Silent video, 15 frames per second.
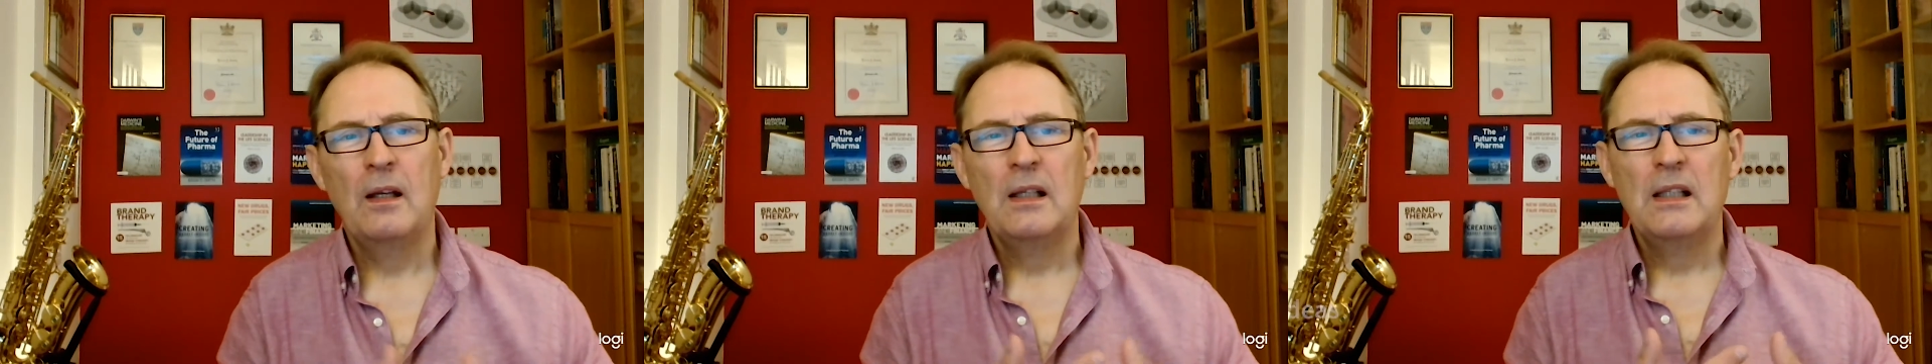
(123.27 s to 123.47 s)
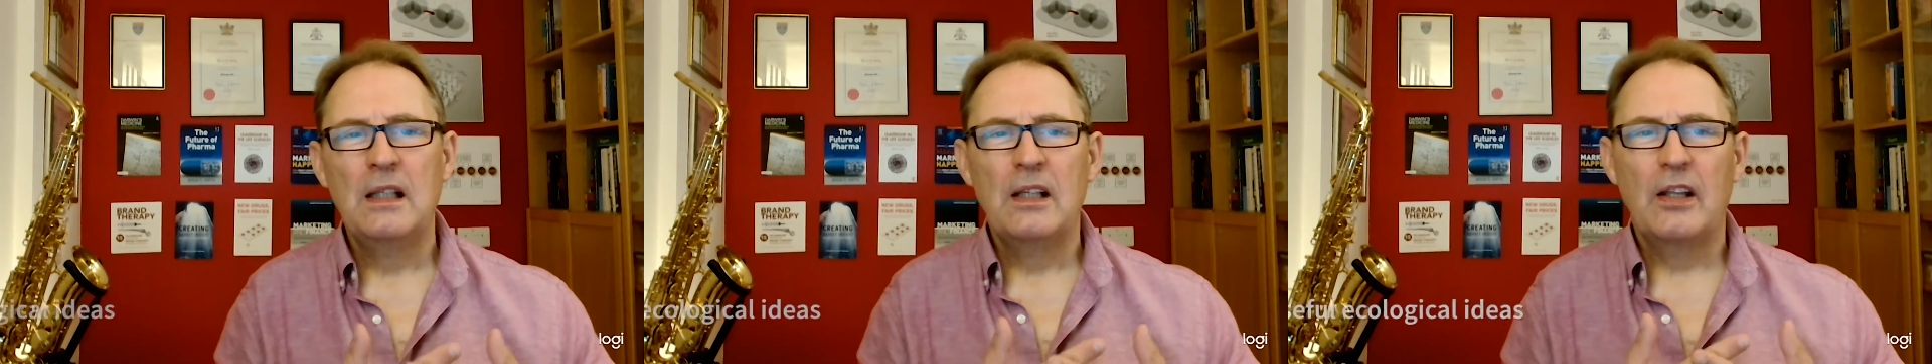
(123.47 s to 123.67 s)

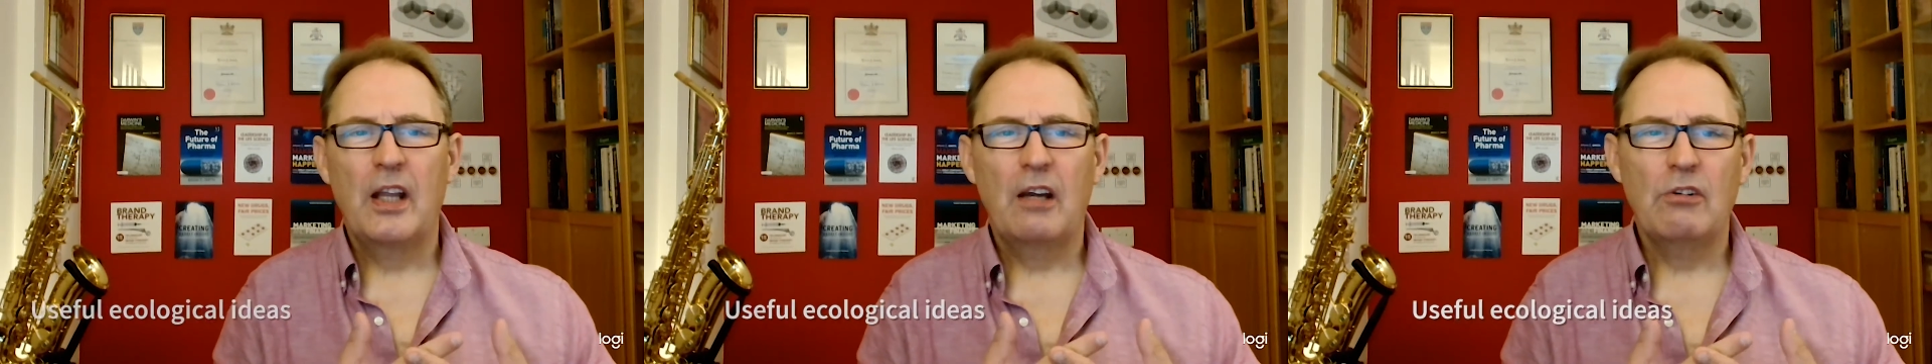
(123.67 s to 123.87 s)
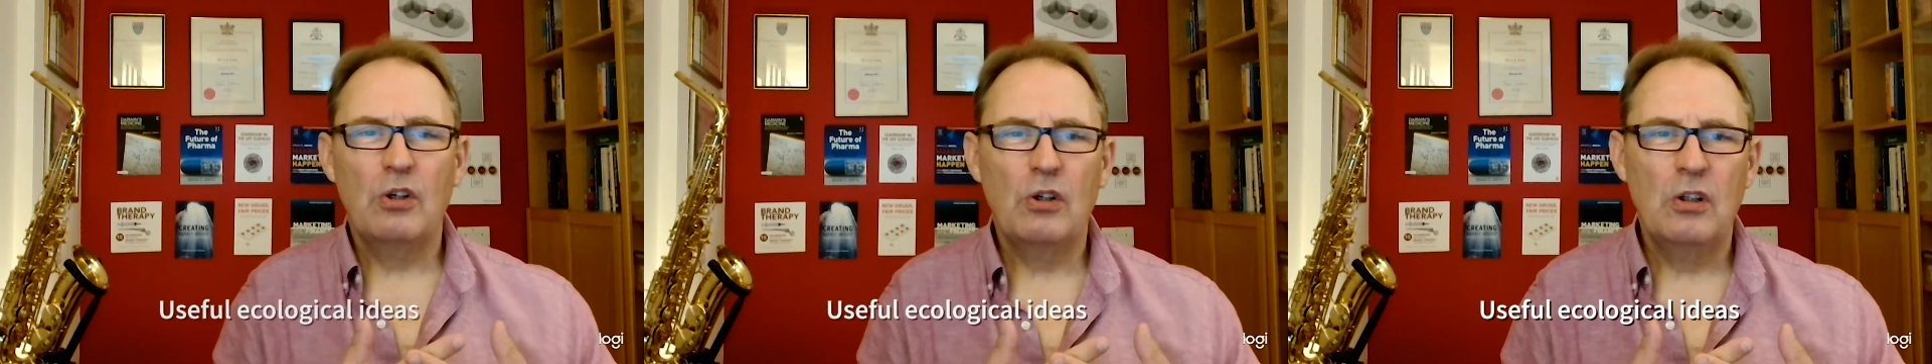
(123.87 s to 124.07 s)
There
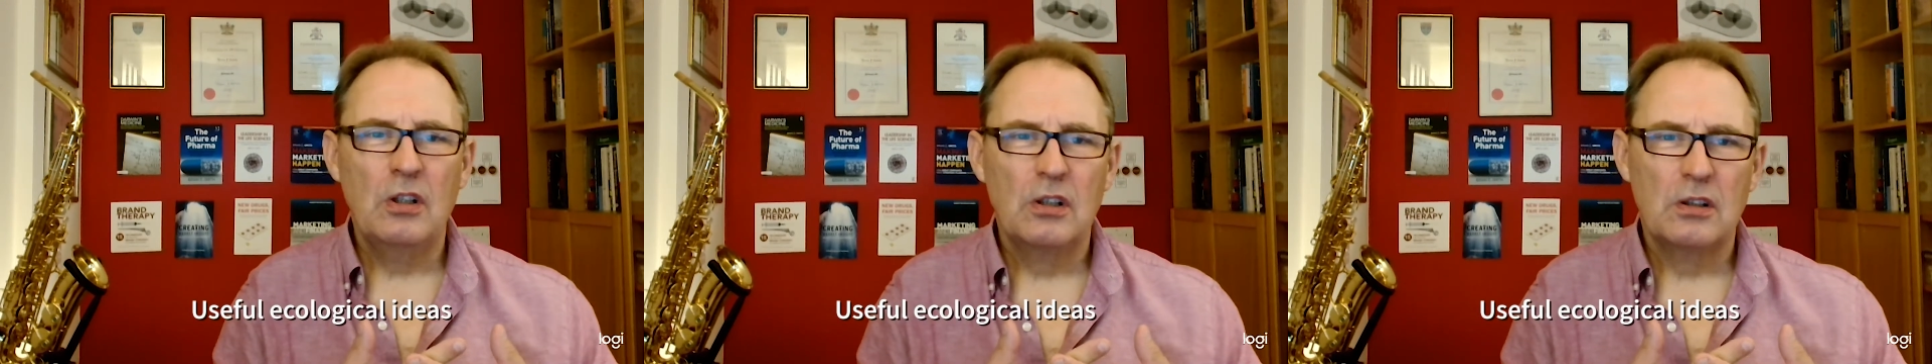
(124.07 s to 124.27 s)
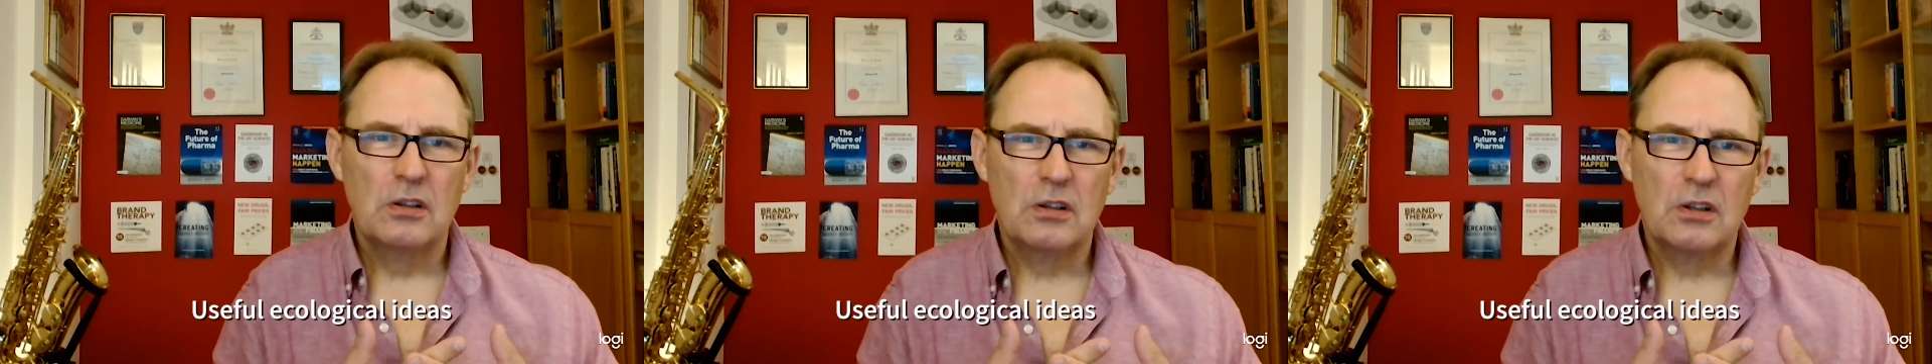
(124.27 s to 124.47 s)
are
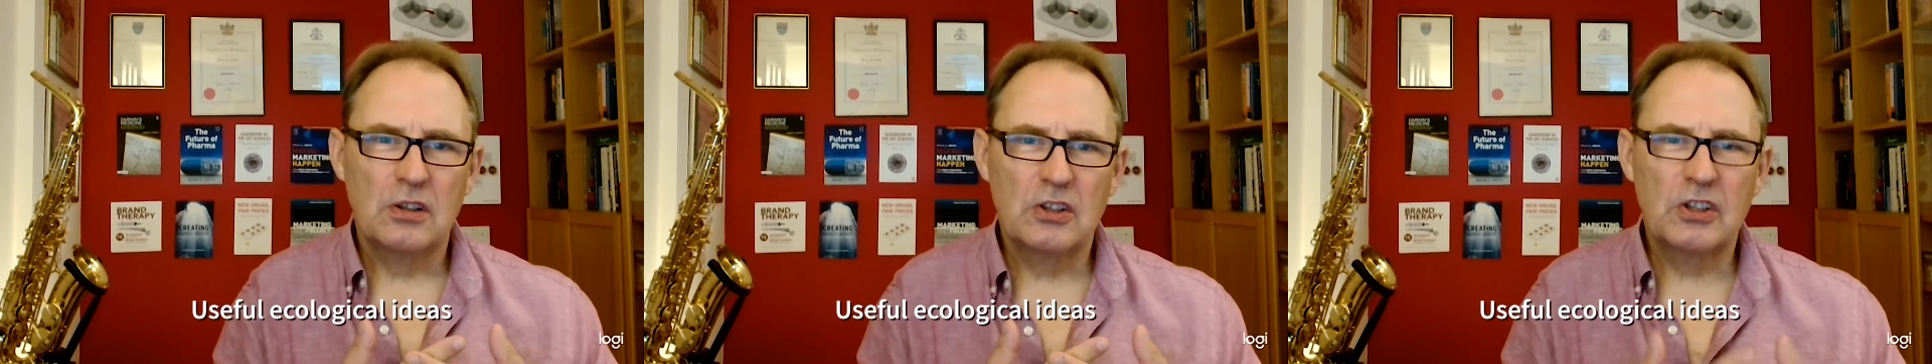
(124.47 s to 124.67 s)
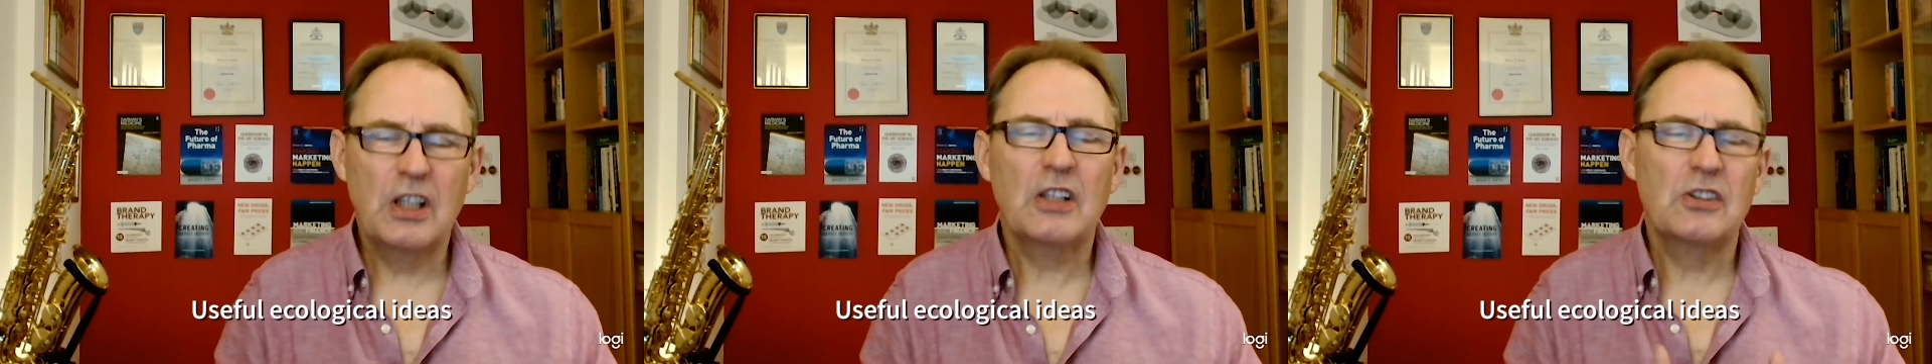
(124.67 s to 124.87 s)

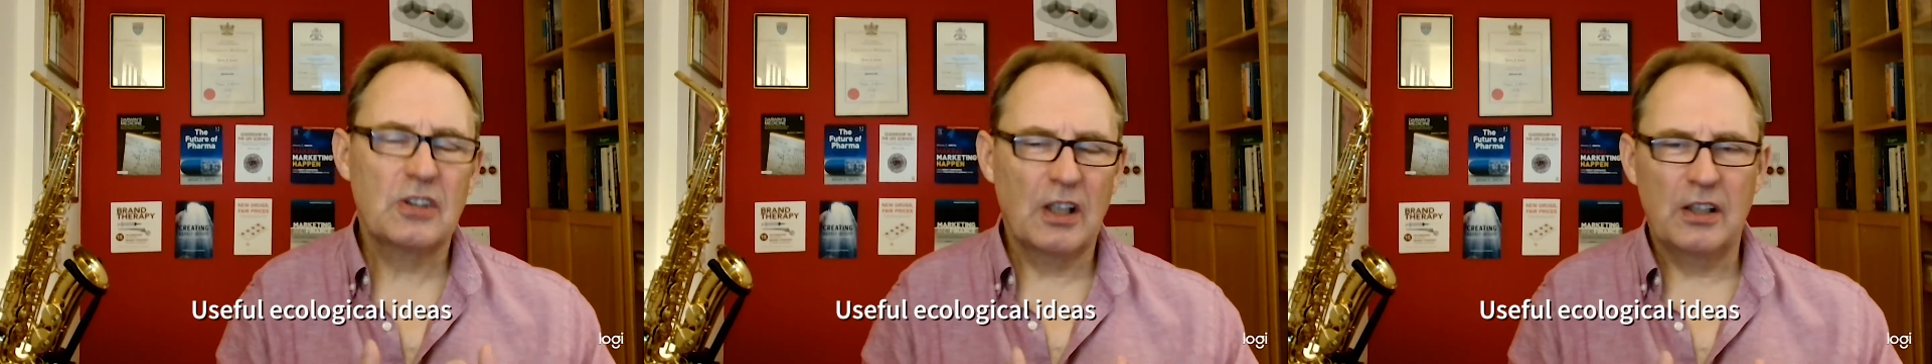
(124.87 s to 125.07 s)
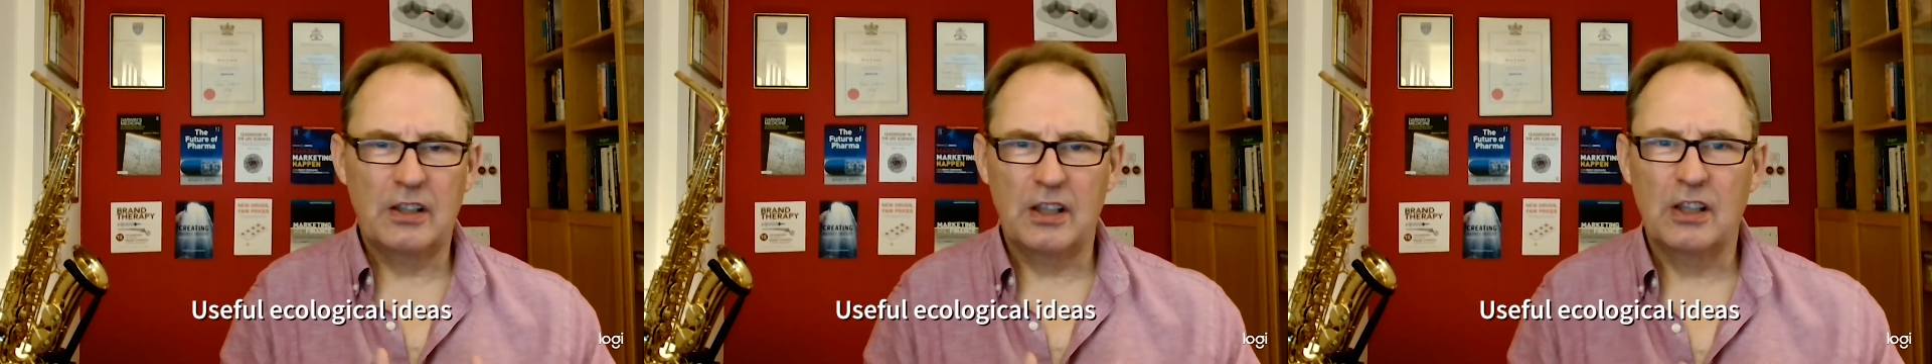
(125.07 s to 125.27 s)
6
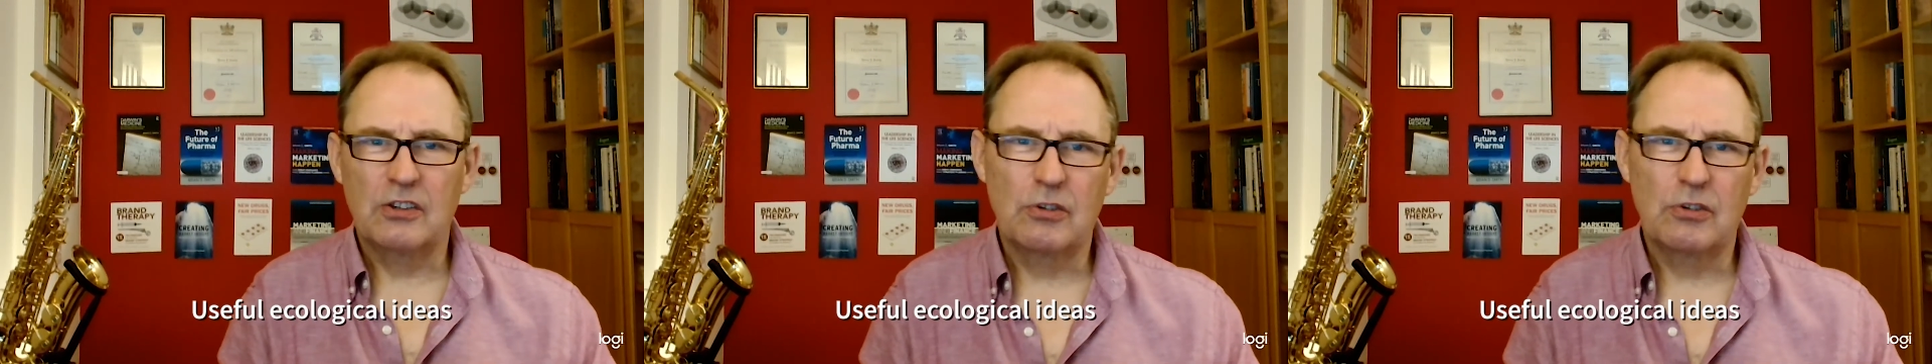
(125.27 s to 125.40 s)
ideas on